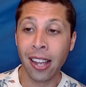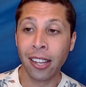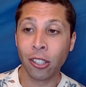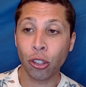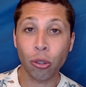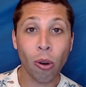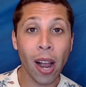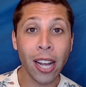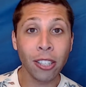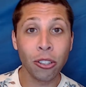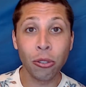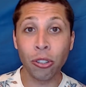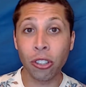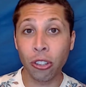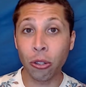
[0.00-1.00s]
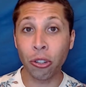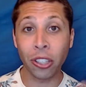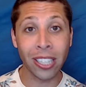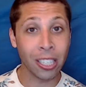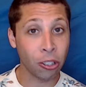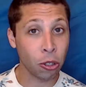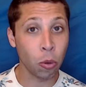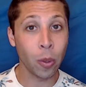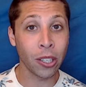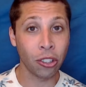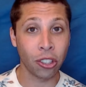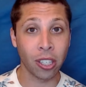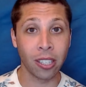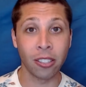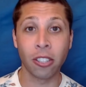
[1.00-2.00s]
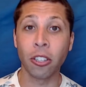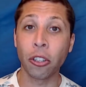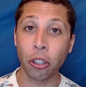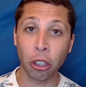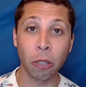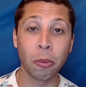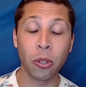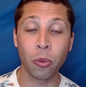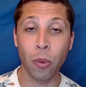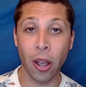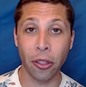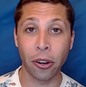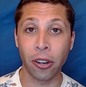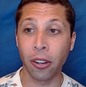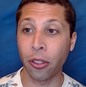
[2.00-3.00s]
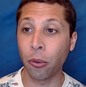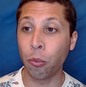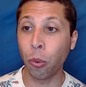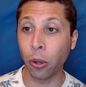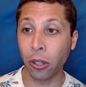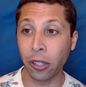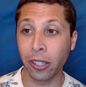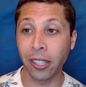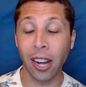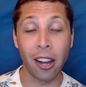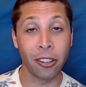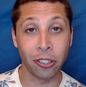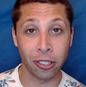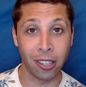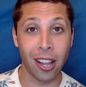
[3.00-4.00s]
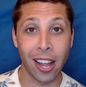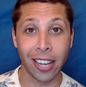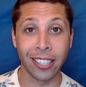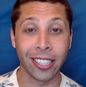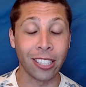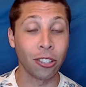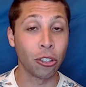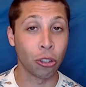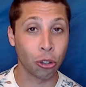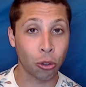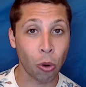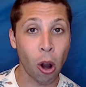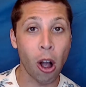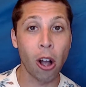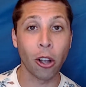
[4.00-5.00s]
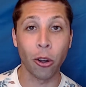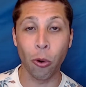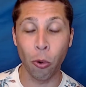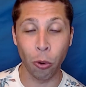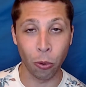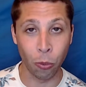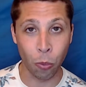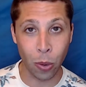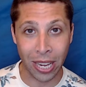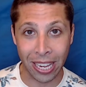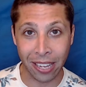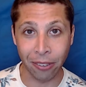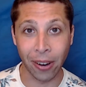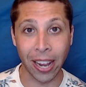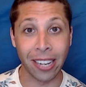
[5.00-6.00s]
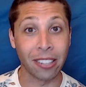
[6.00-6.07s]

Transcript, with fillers: try to just use your intuition to determine whether the word underlined is strong or weak, right?